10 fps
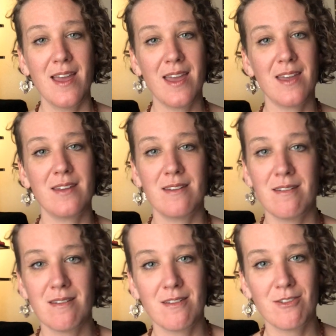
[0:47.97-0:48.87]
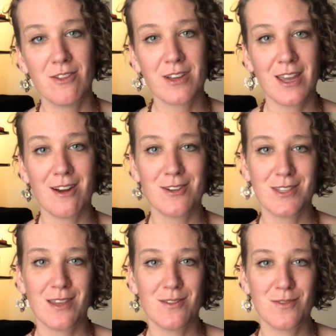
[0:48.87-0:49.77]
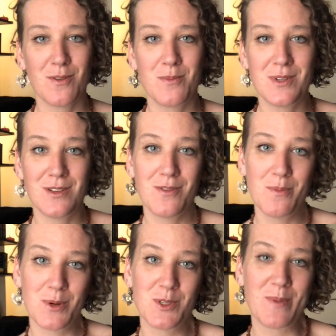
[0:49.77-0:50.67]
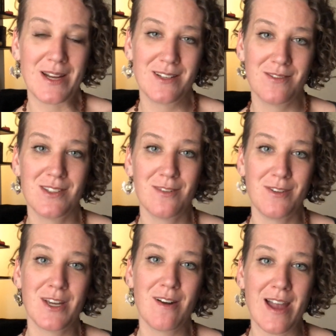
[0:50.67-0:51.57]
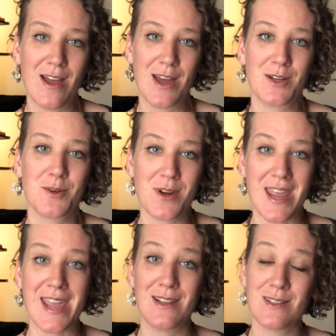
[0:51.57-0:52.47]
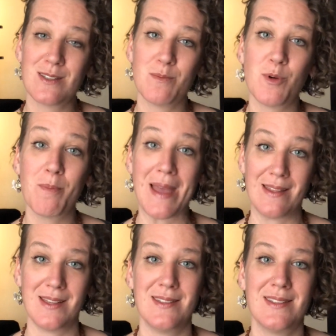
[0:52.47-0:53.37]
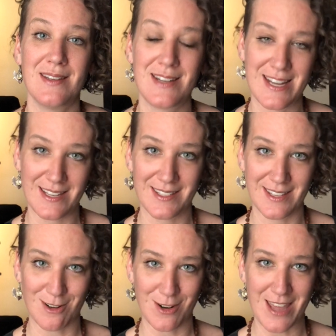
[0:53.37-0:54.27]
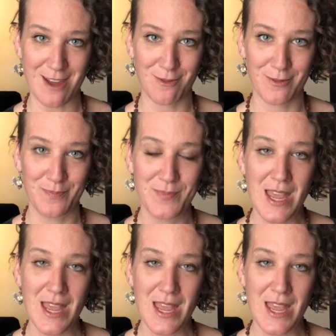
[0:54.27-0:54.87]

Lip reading: and look at ourselves from different perspectives to figure out how to create some more balance and ease in our life.